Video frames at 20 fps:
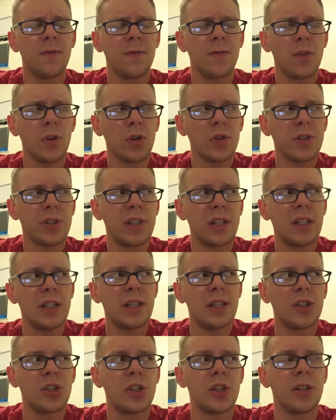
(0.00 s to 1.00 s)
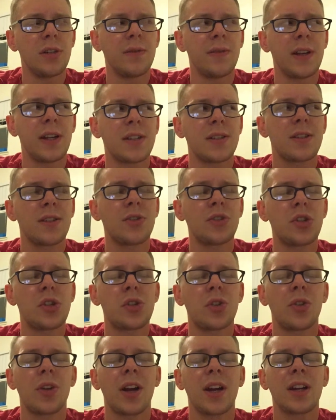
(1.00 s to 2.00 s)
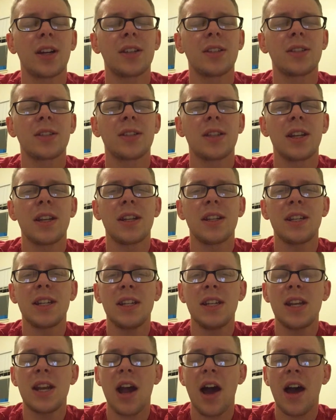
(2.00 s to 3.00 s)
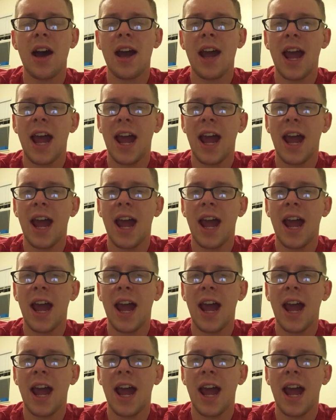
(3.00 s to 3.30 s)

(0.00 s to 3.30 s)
First edition Advanced Dungeons & Dragons did not